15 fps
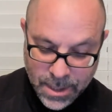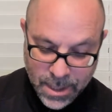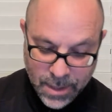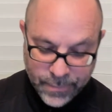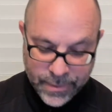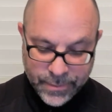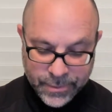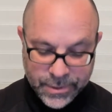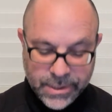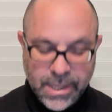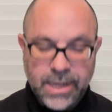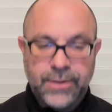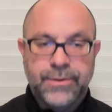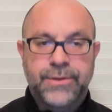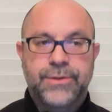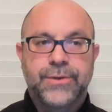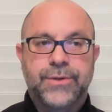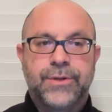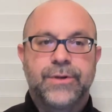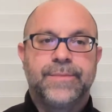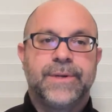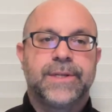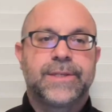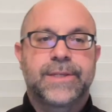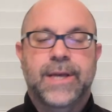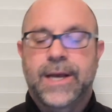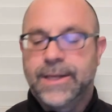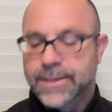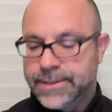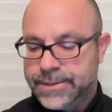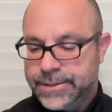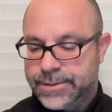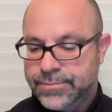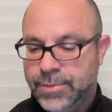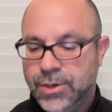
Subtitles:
and we will settle into a little bit of silence.